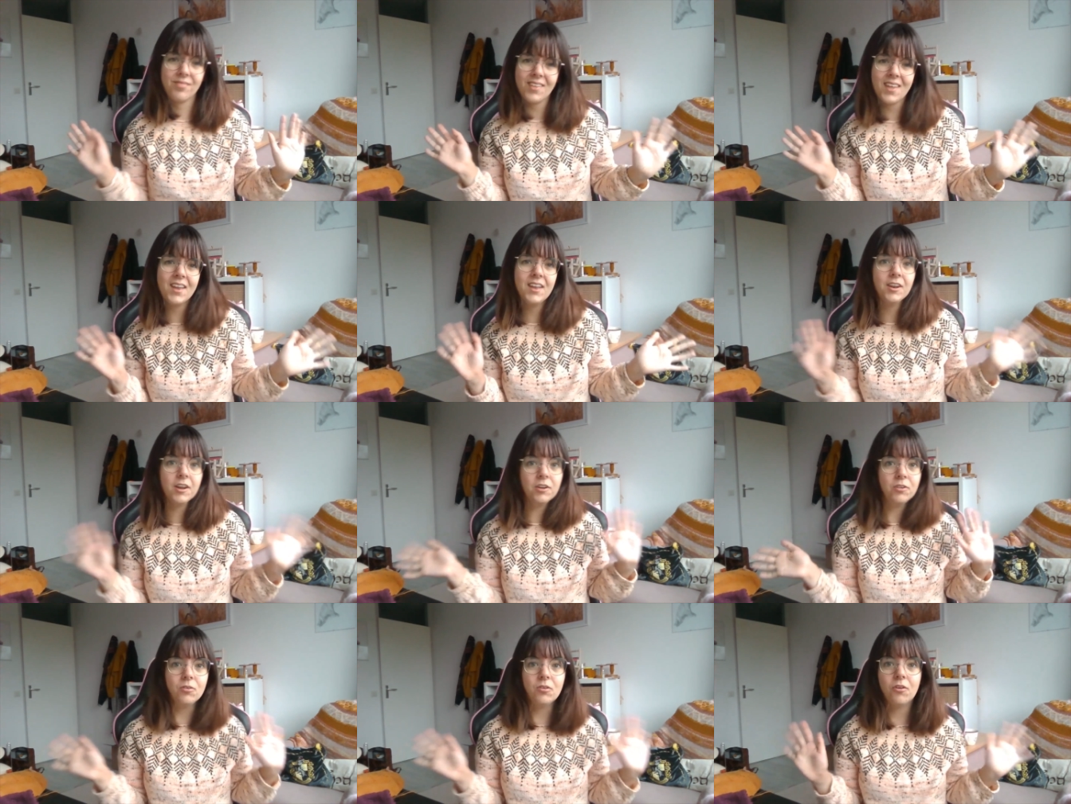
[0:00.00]

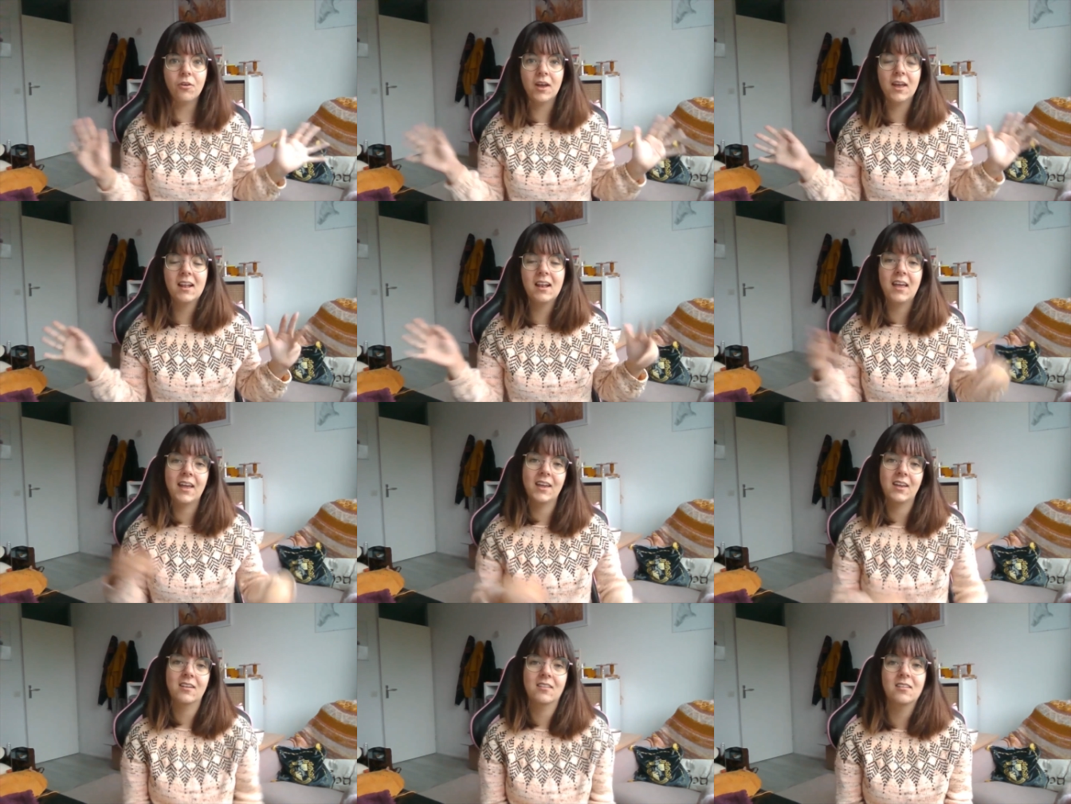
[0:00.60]
I do quite
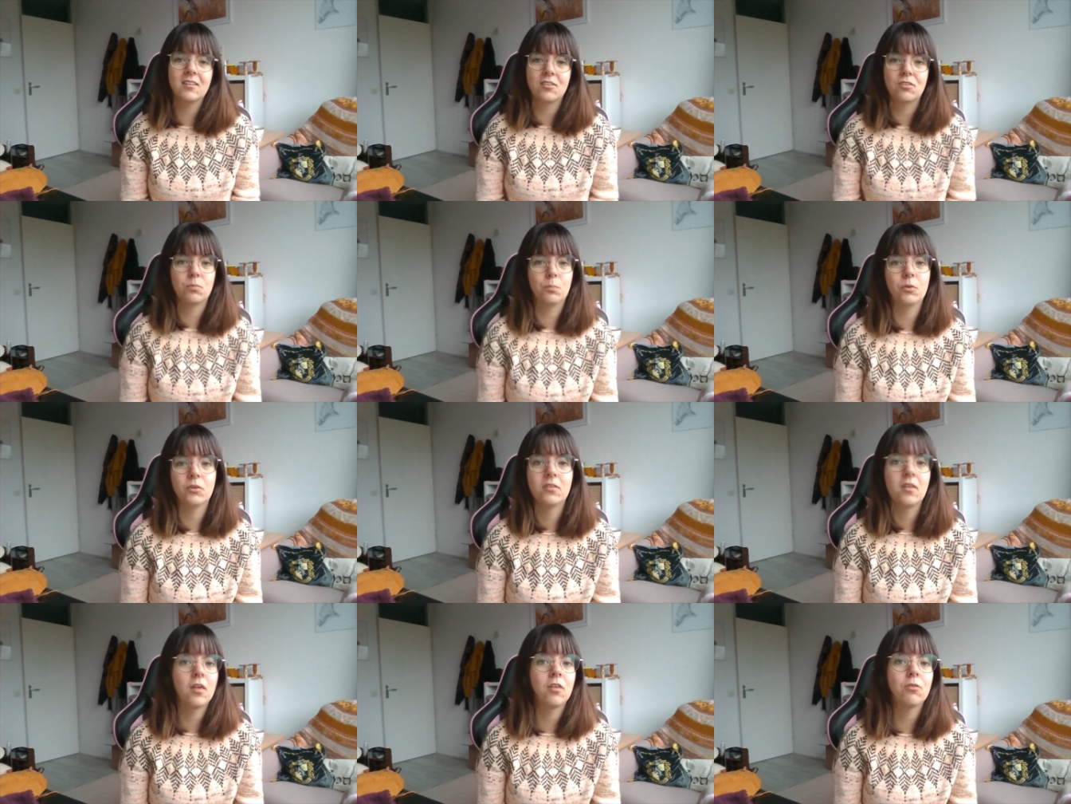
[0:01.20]
like this
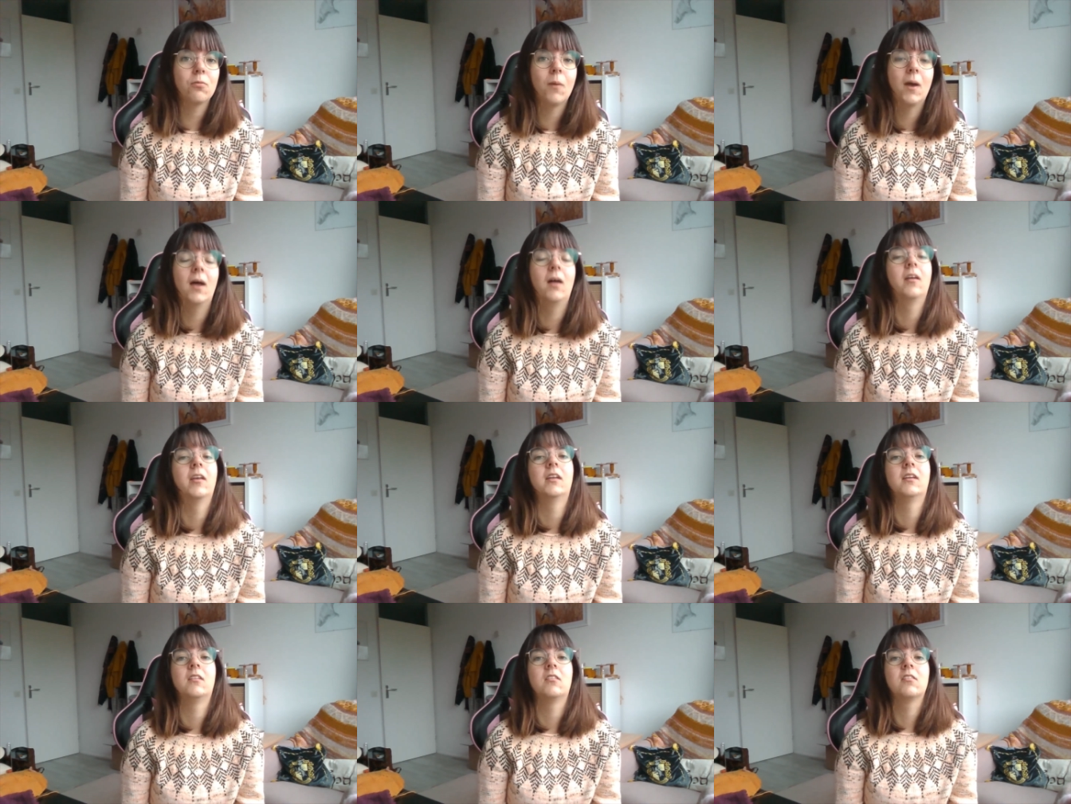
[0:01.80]
spot as well,
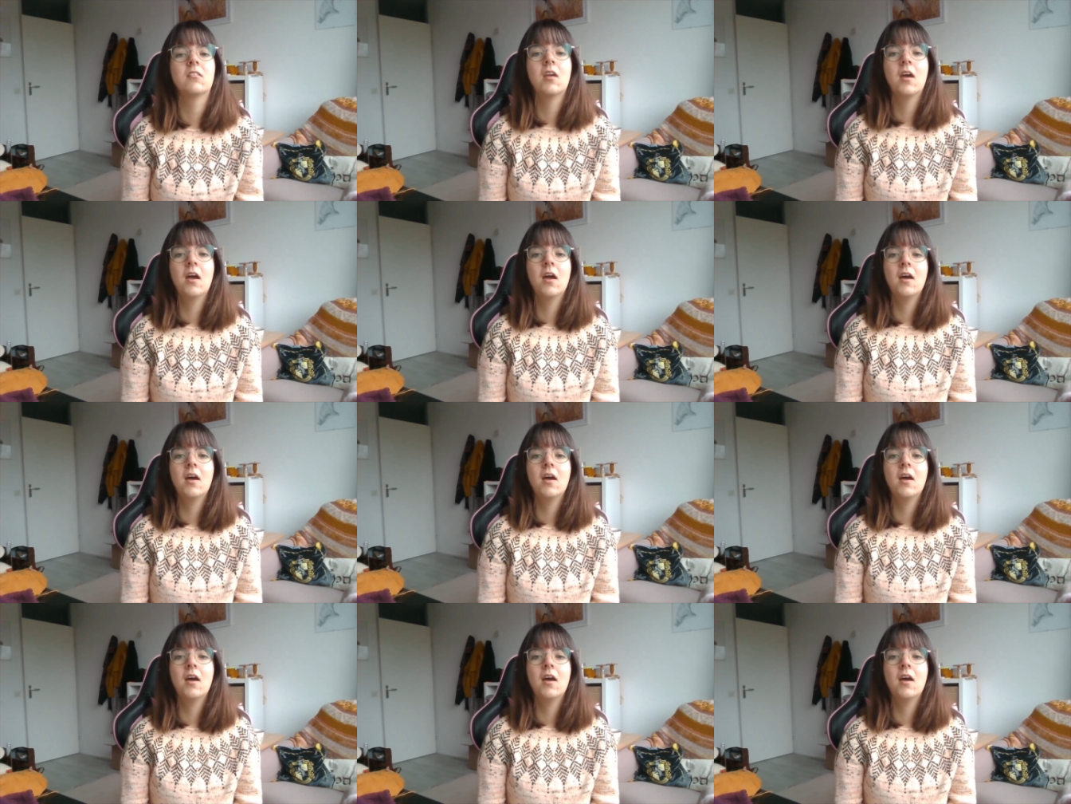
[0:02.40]
and it's